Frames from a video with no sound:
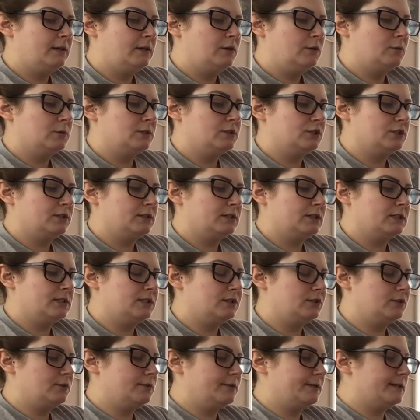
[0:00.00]
what you're going
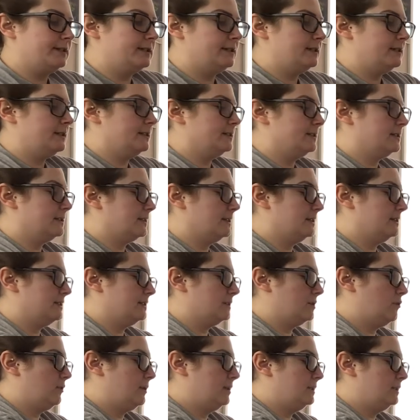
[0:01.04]
to do is it's
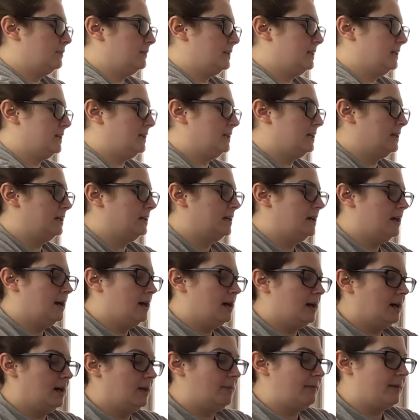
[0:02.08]
going to be
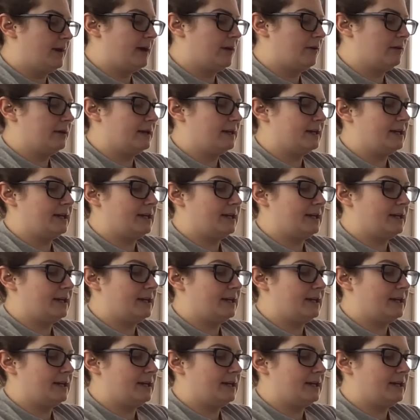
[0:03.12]
about 1.5